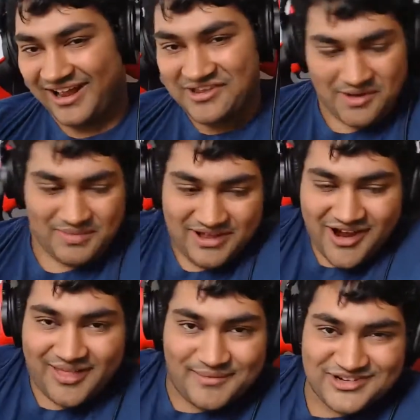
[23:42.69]
I'm like,
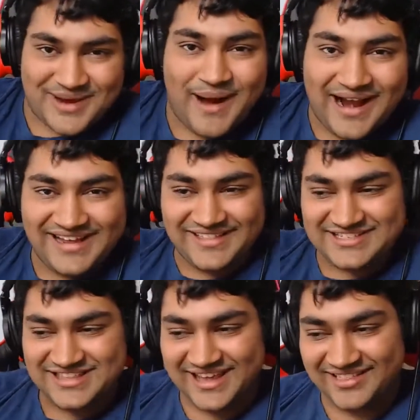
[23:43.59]
all right, let me try mining
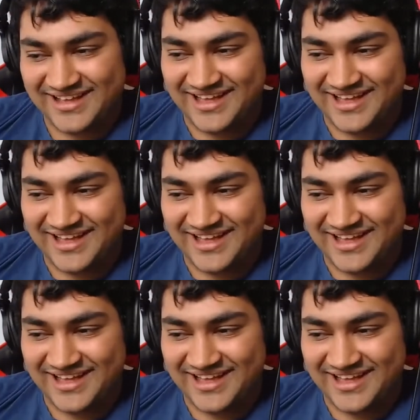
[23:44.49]
this thing.